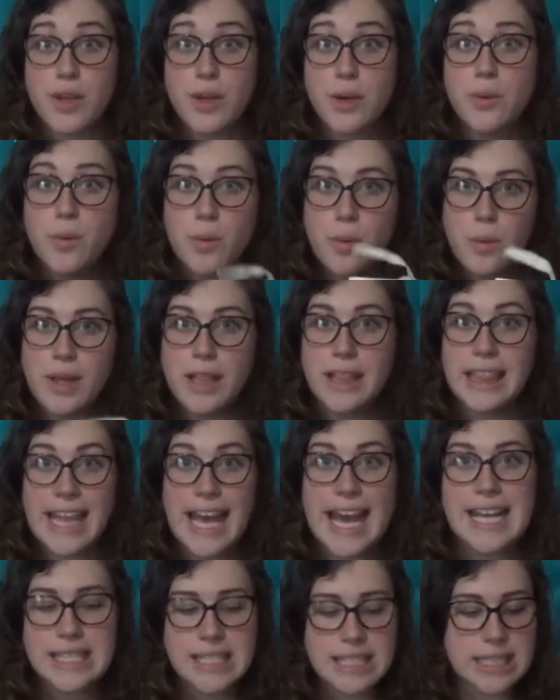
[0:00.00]
When we
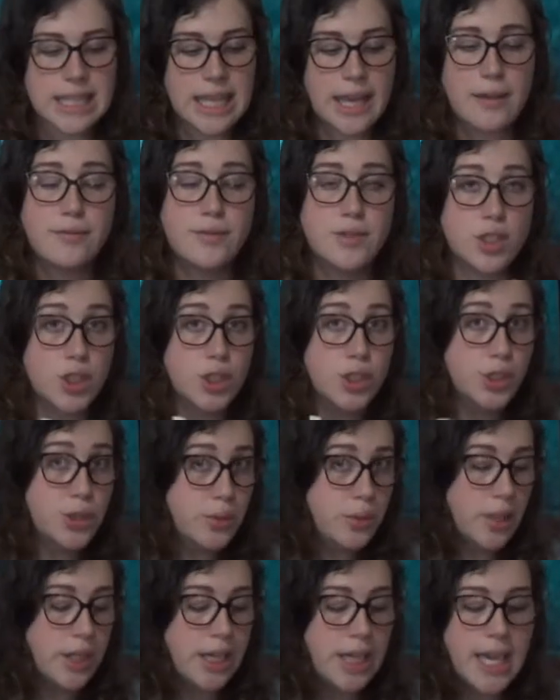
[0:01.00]
last left
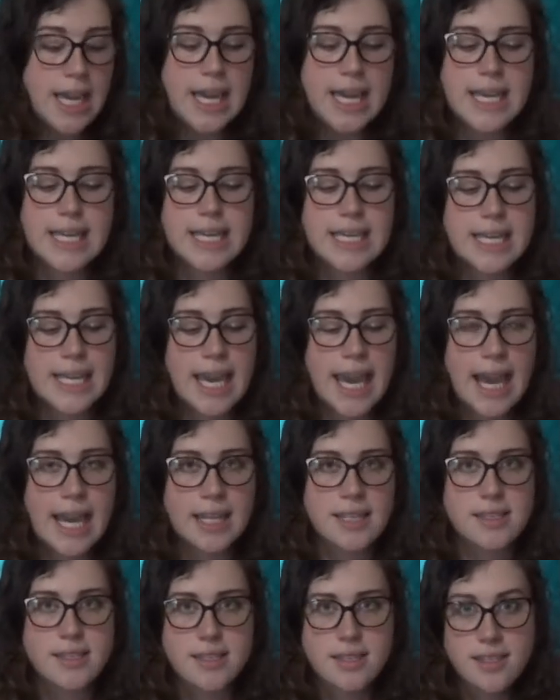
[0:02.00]
Luke, he
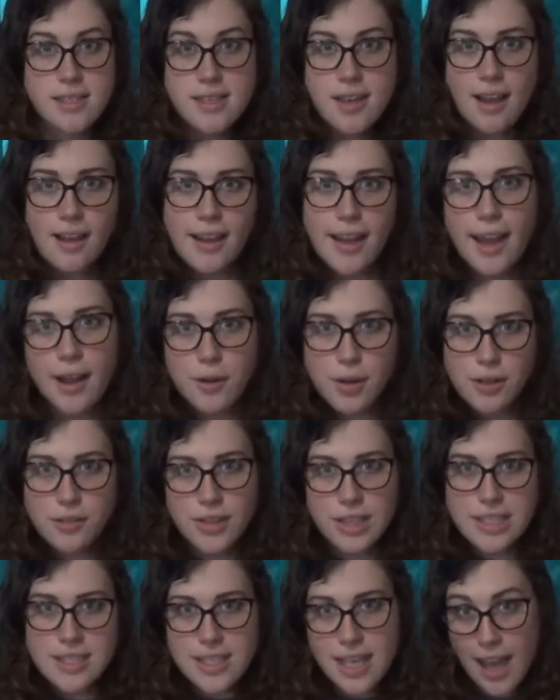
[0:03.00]
had snuck out of
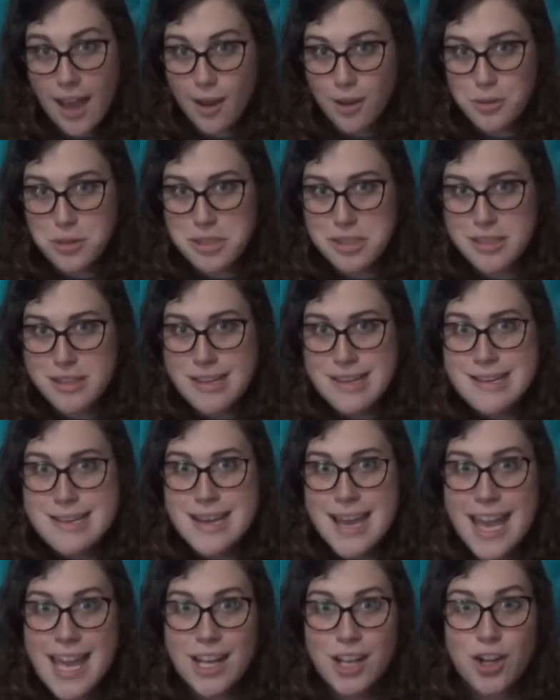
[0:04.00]
his house
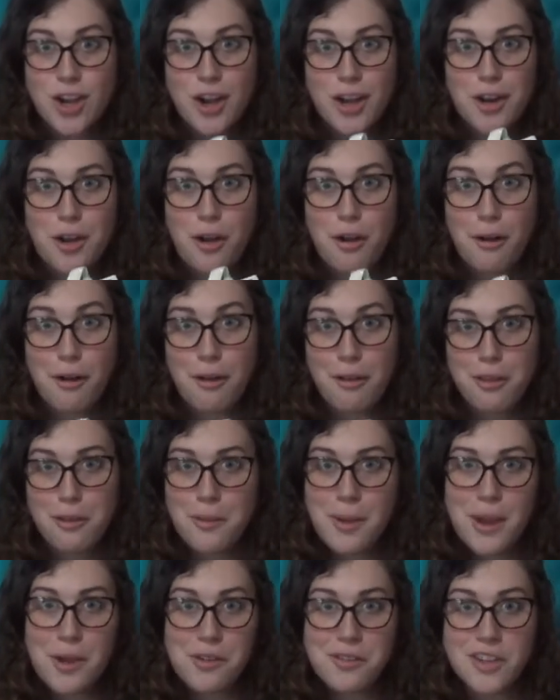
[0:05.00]
and gone all the
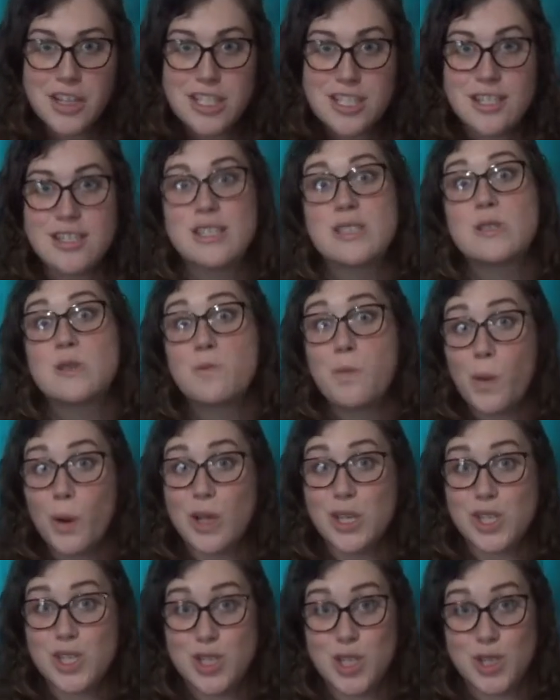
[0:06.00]
way over to the
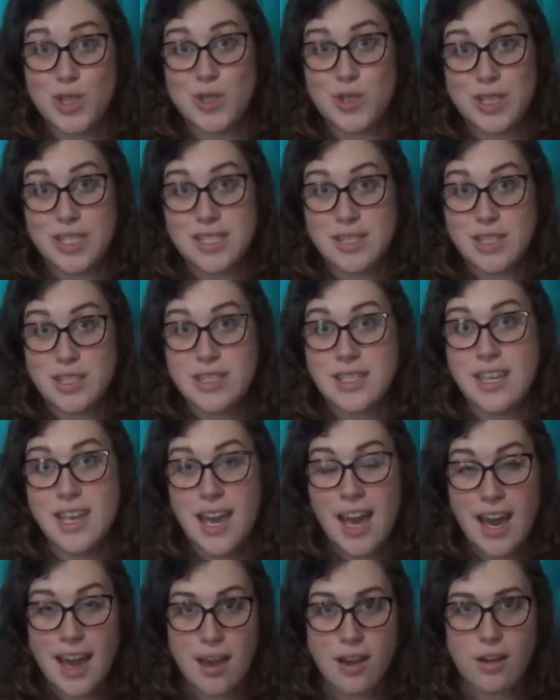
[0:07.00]
sports children's
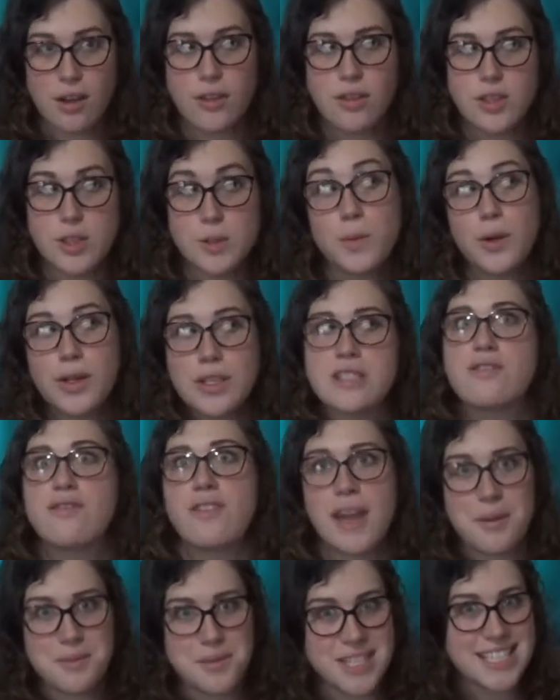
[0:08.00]
house, or the sports
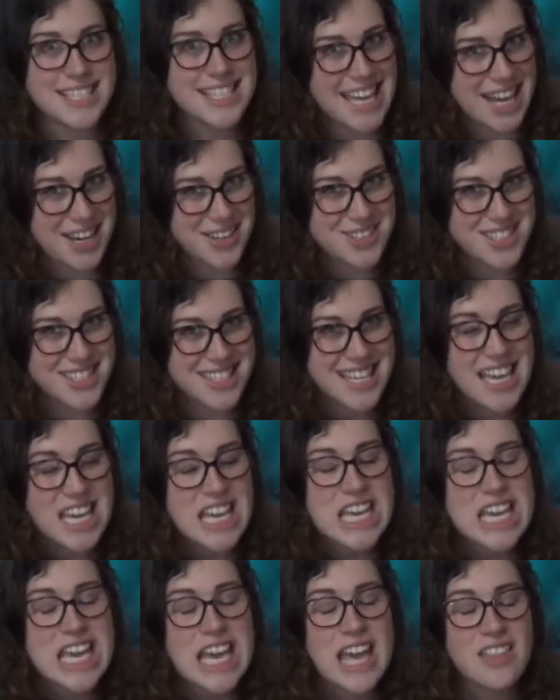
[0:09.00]
family's house,
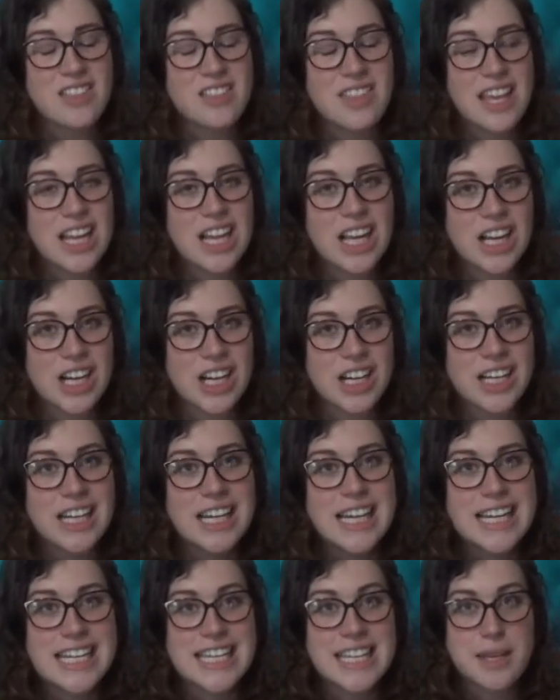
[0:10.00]
and there
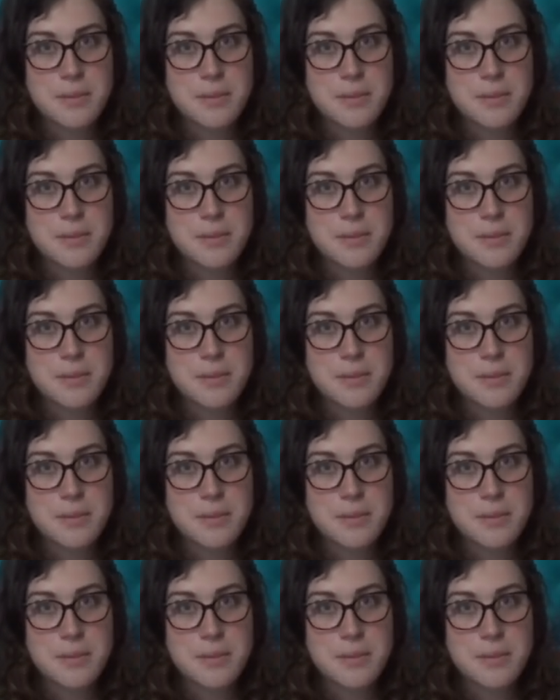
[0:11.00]
he